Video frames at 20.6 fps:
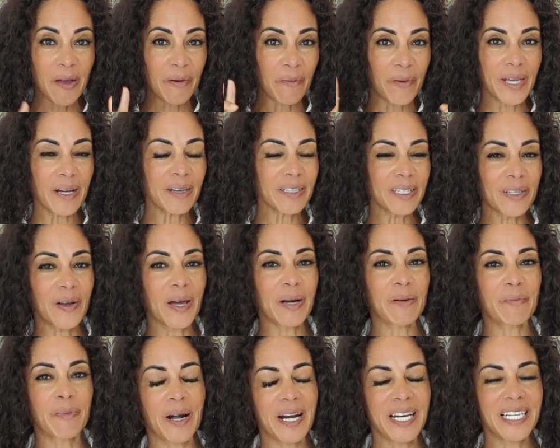we also
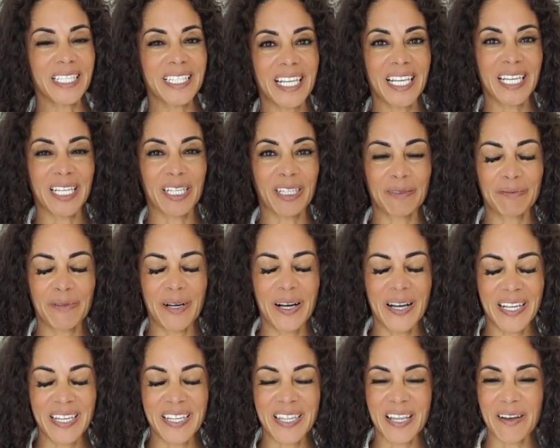had a price in our
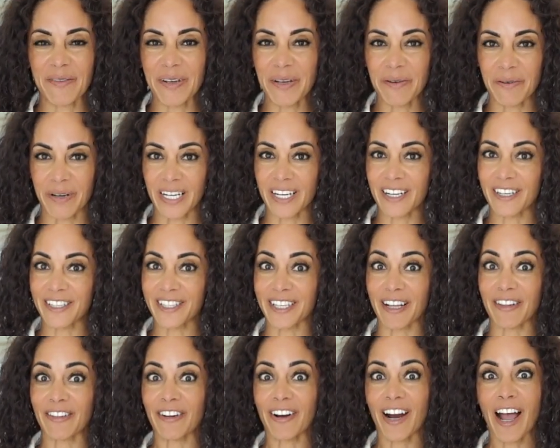mind that we wanted to
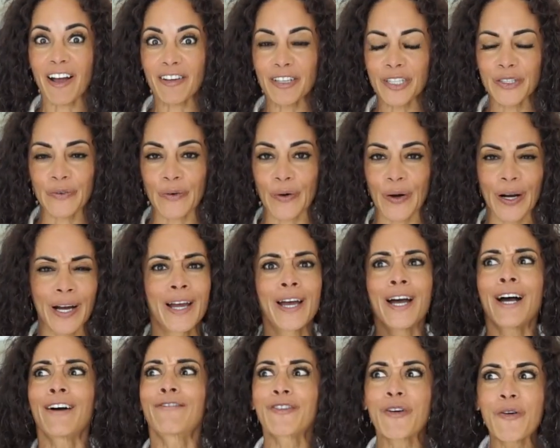sell our house for.
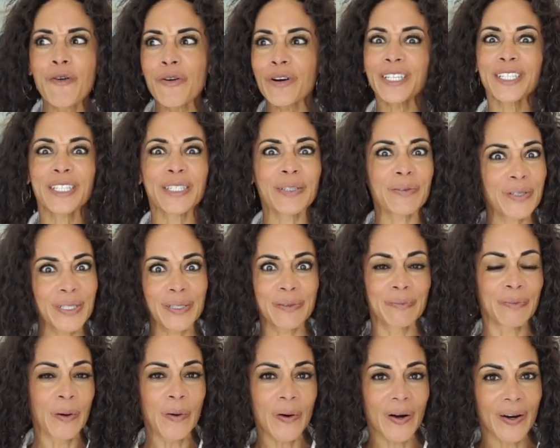Of course, it was
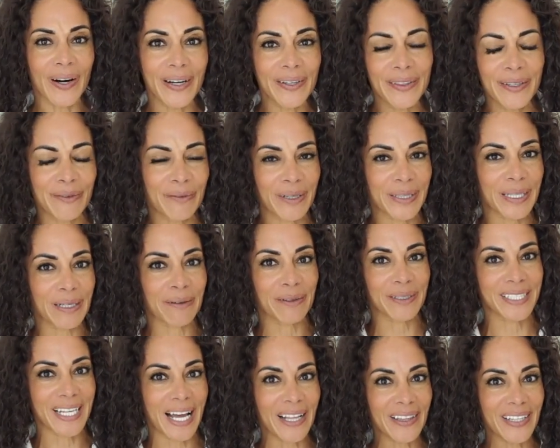more than what they
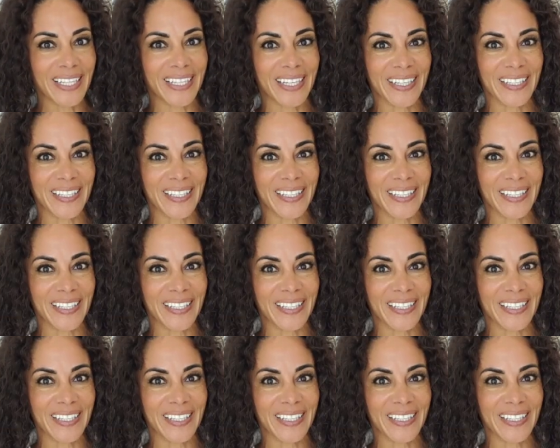were telling